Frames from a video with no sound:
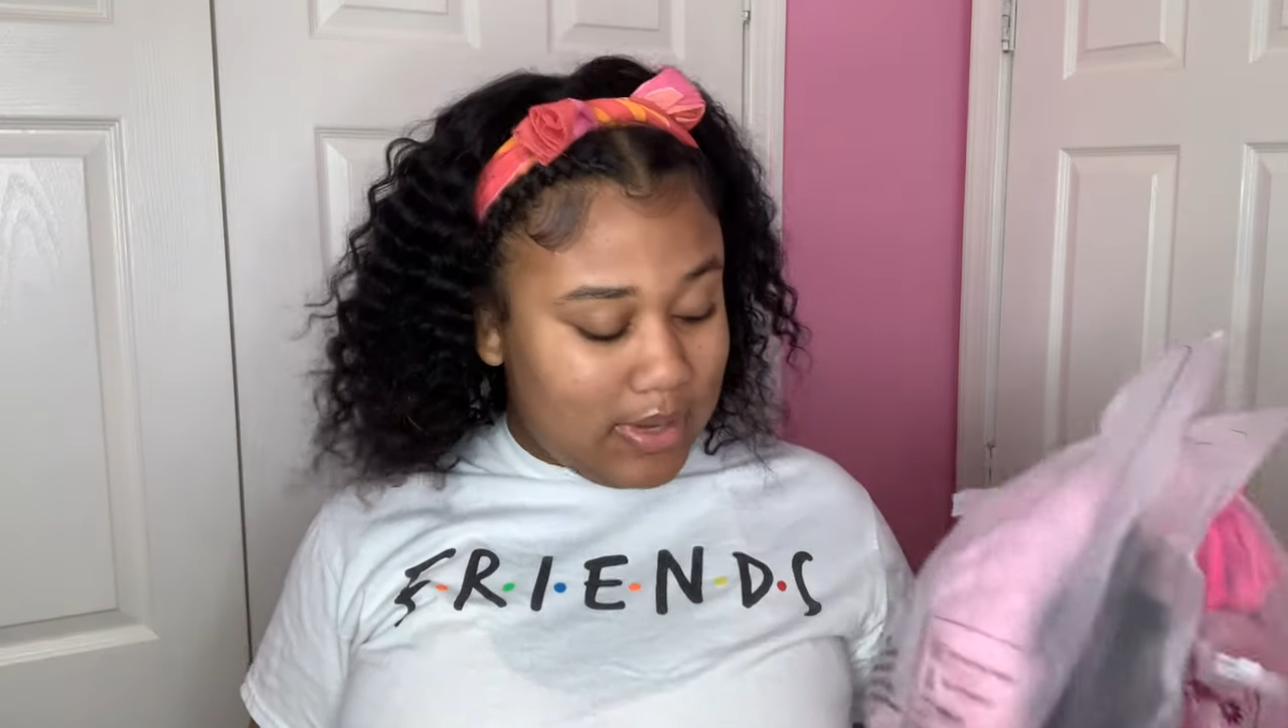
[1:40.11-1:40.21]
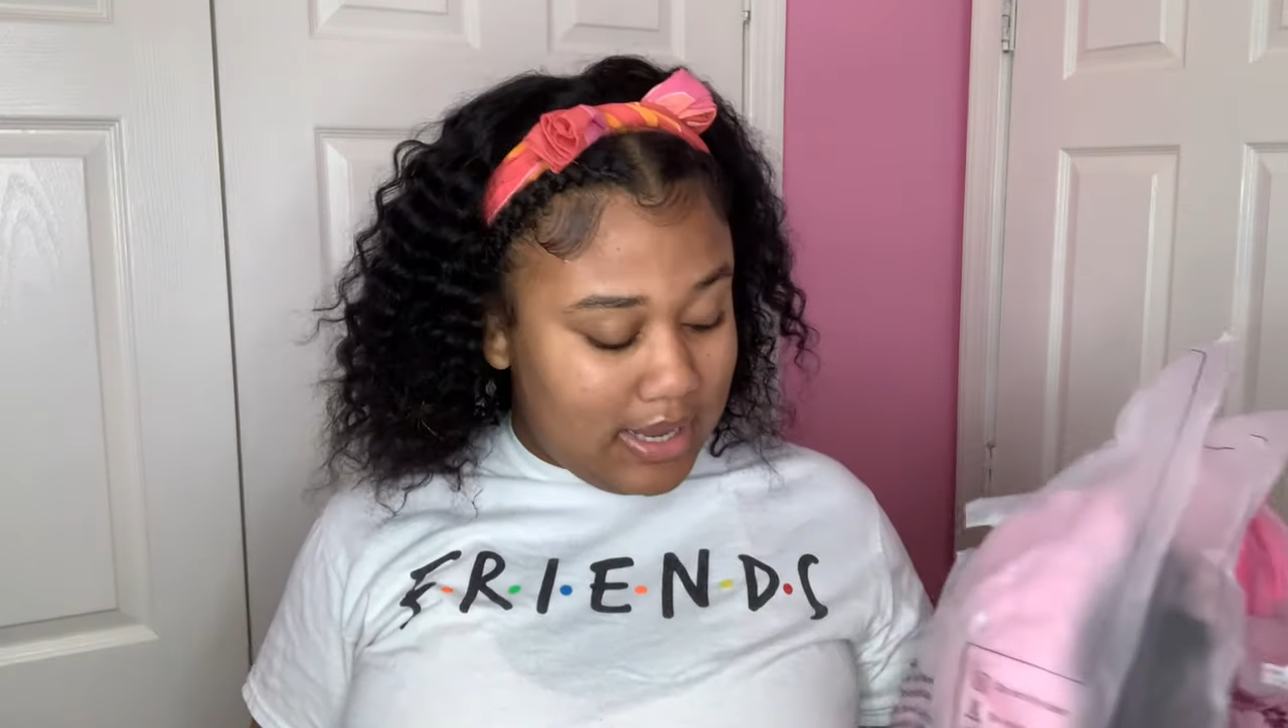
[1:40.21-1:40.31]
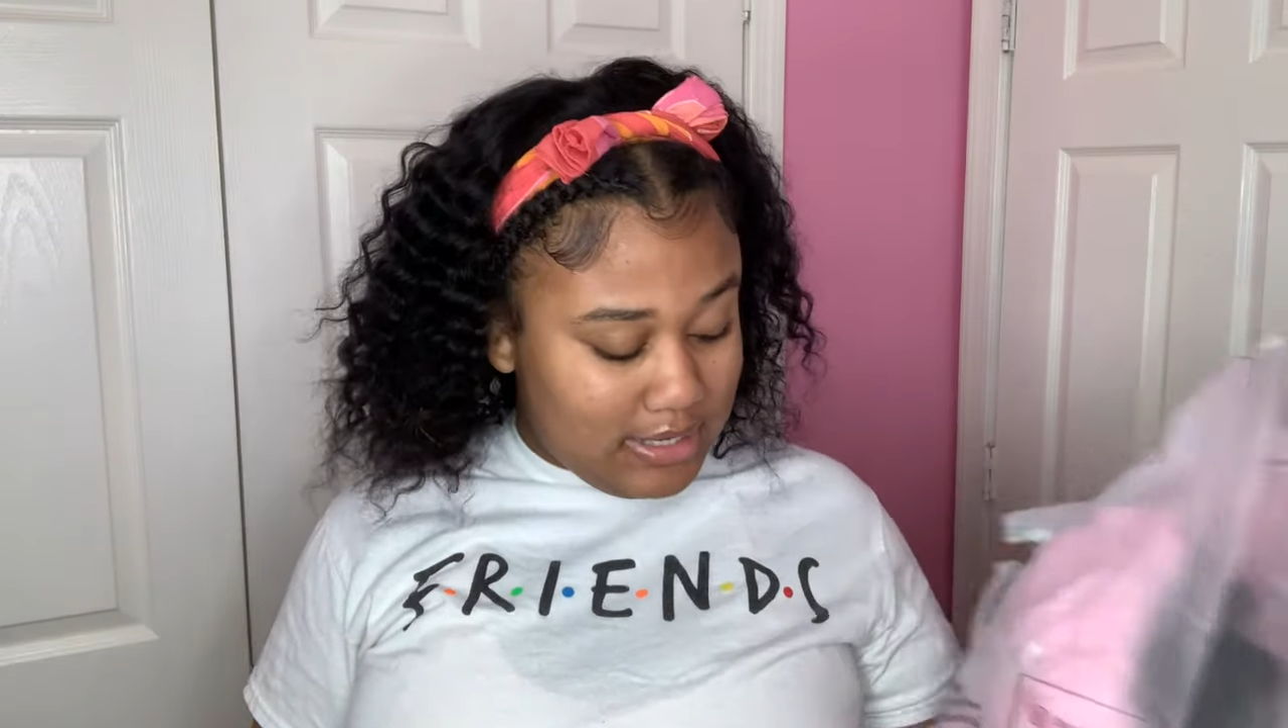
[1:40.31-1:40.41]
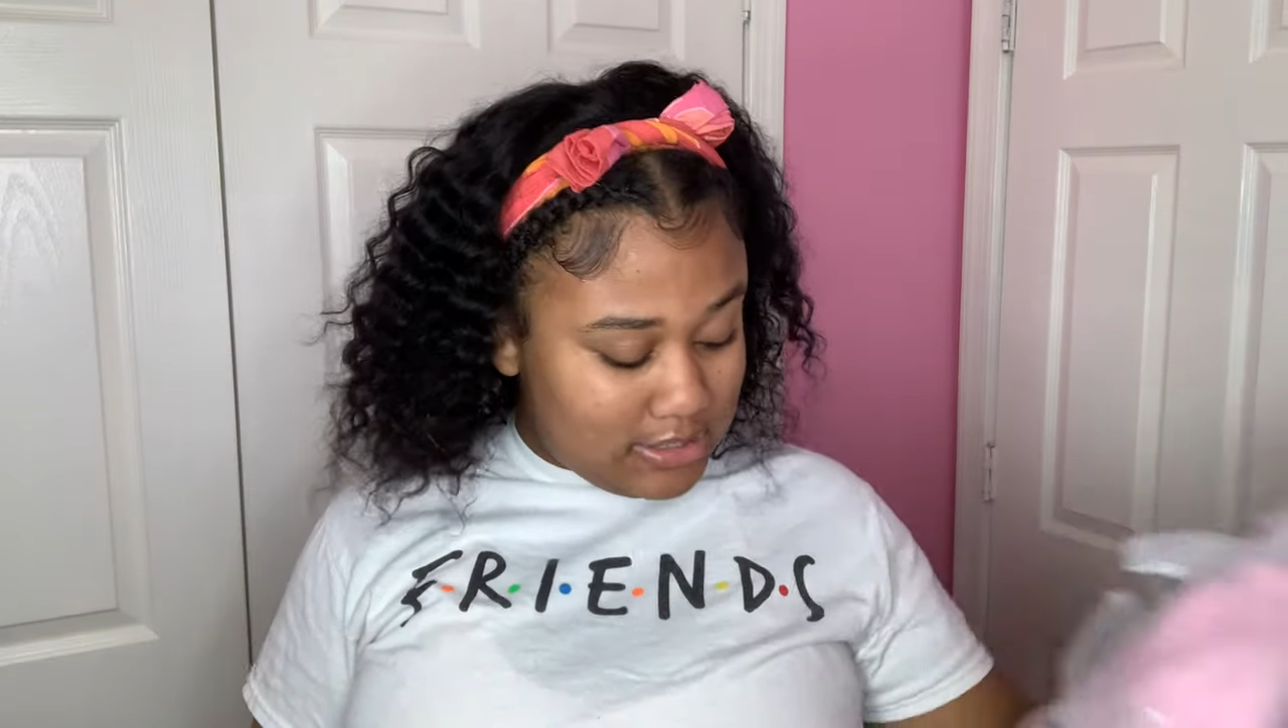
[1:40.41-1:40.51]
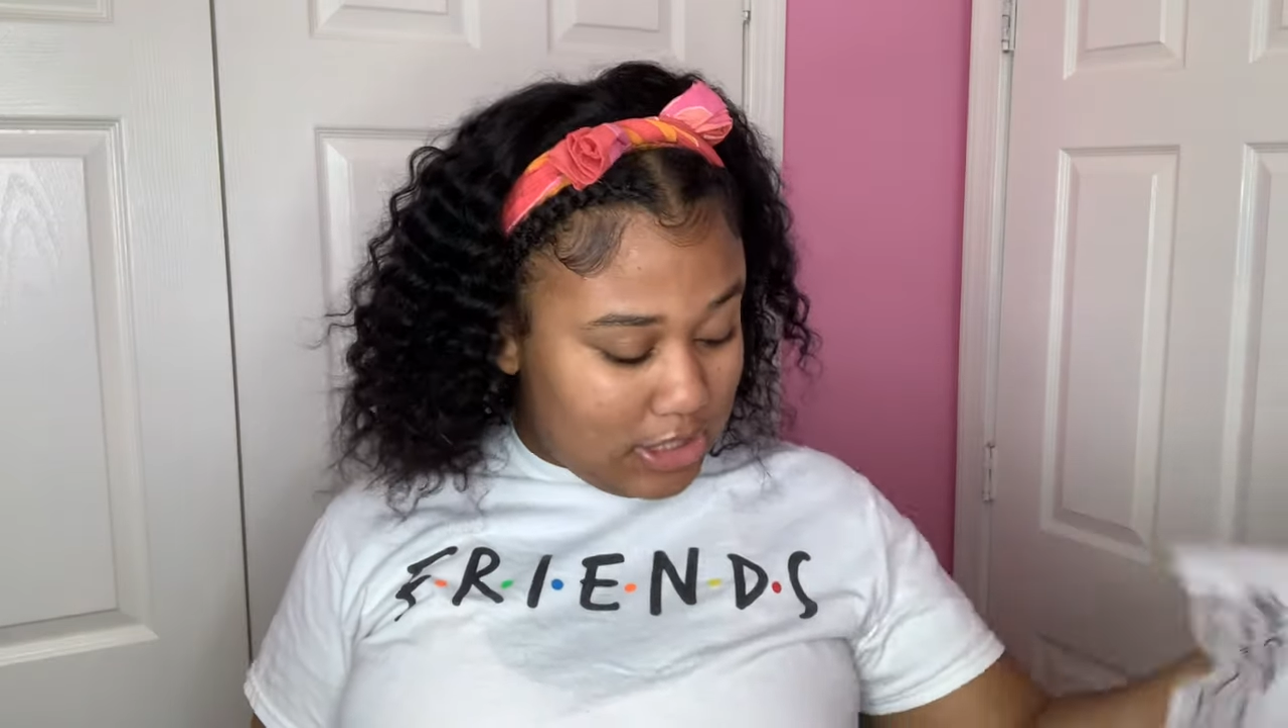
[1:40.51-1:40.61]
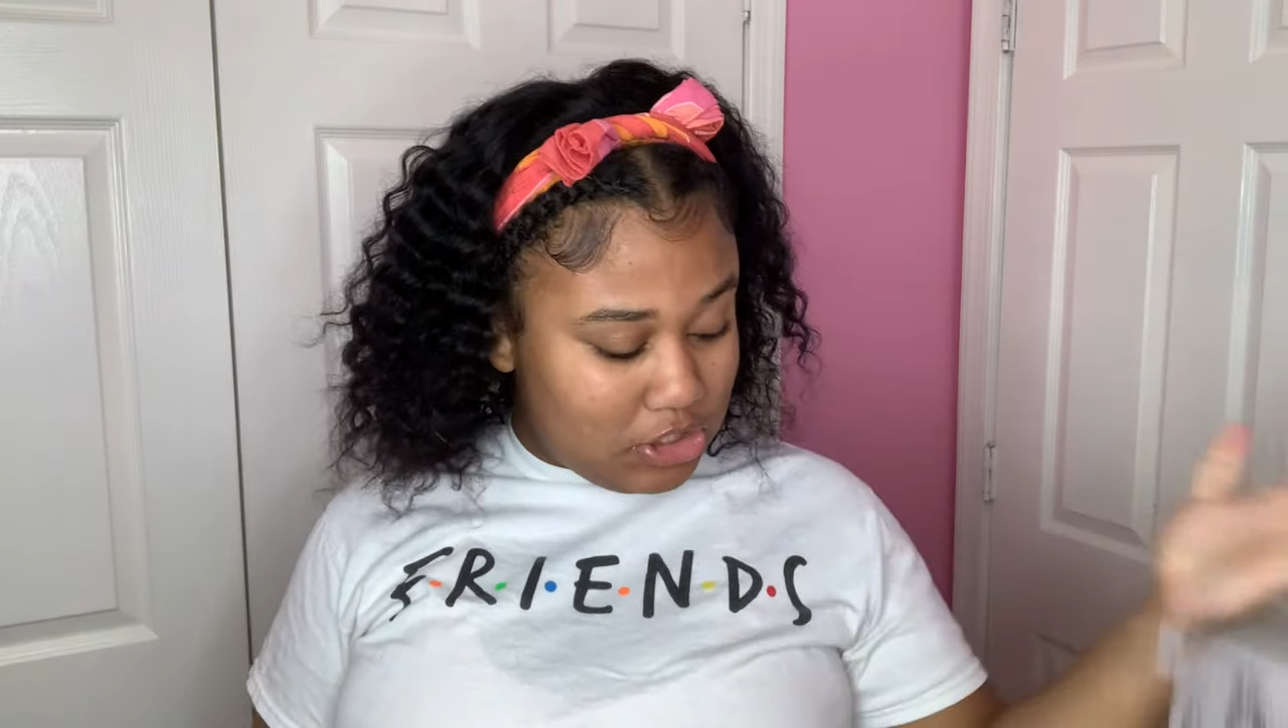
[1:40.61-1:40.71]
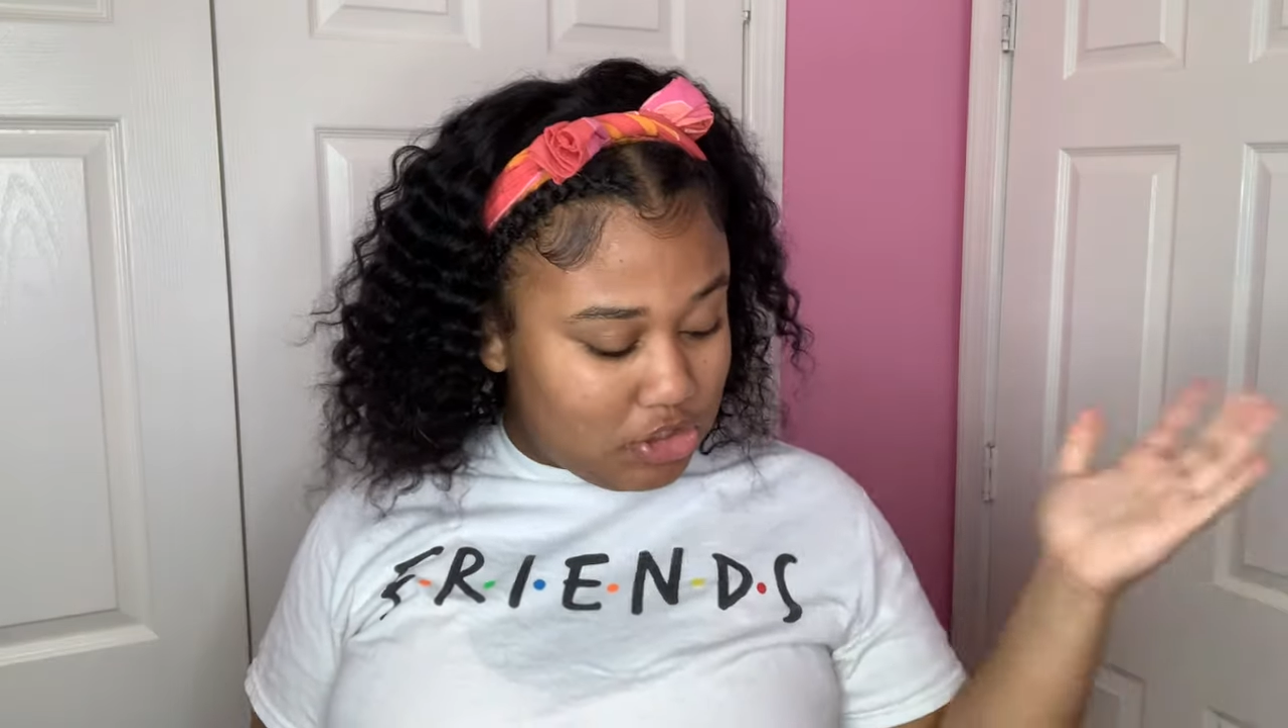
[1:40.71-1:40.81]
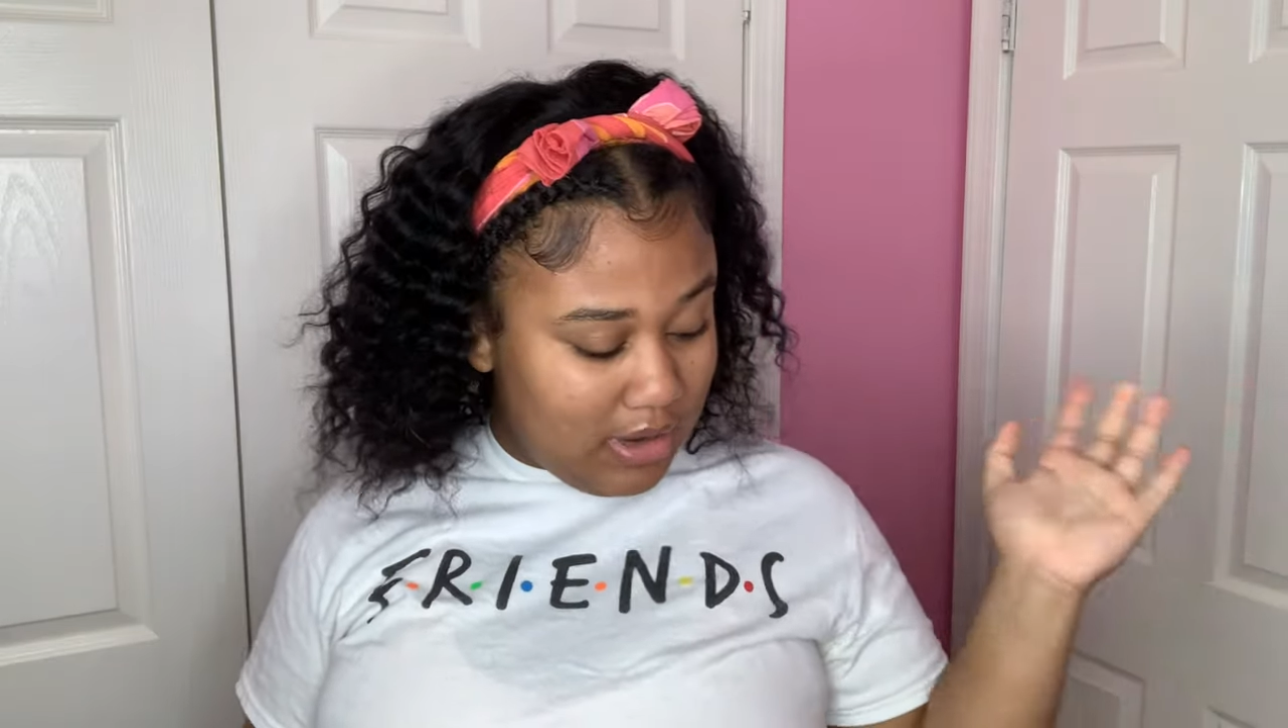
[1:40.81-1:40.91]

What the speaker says: it and start